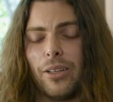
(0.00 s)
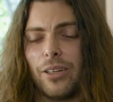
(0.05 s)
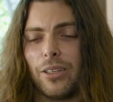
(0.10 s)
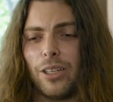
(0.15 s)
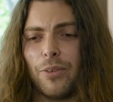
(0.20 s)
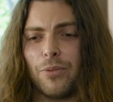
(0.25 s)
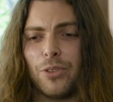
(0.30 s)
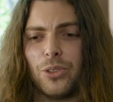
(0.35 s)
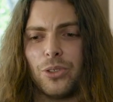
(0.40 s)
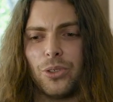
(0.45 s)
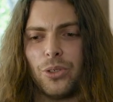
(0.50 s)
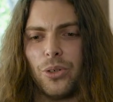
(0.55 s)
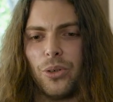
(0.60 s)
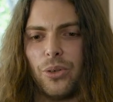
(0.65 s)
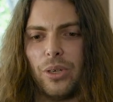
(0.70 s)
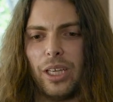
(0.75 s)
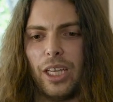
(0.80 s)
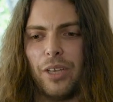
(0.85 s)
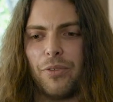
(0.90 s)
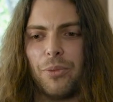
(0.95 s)
I'd love to
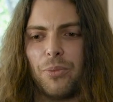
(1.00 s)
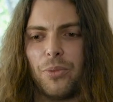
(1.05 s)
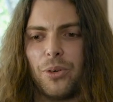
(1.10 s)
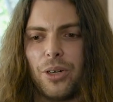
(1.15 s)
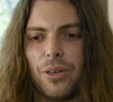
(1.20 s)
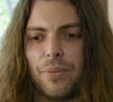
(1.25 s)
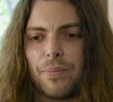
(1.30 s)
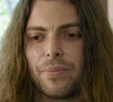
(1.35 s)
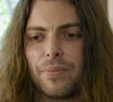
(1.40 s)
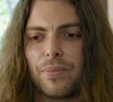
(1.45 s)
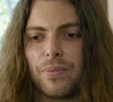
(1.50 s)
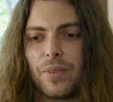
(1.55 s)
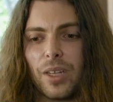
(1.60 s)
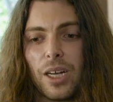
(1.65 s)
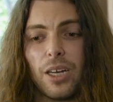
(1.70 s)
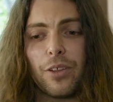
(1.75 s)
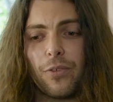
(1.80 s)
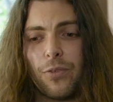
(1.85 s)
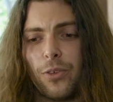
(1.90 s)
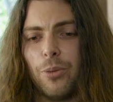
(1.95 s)
do even what
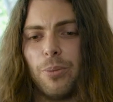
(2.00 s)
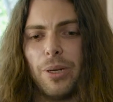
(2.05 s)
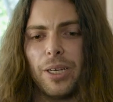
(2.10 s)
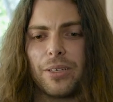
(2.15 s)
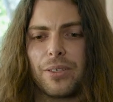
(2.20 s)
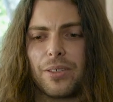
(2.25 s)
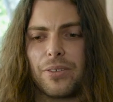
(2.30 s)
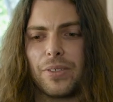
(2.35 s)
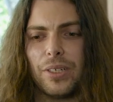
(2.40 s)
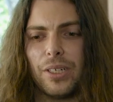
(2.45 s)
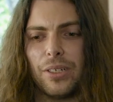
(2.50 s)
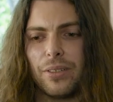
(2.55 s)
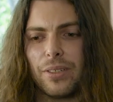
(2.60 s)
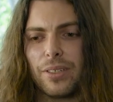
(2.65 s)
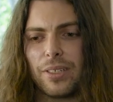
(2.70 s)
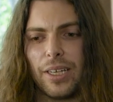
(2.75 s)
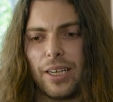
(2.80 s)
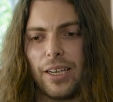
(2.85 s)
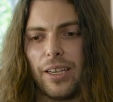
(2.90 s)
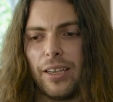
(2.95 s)
other filmmakers have done.
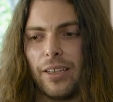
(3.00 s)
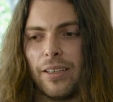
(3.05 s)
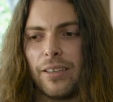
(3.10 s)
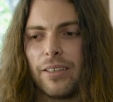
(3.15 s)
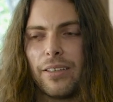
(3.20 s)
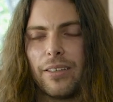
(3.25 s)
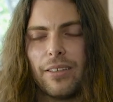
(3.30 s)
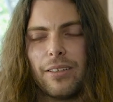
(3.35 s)
Say,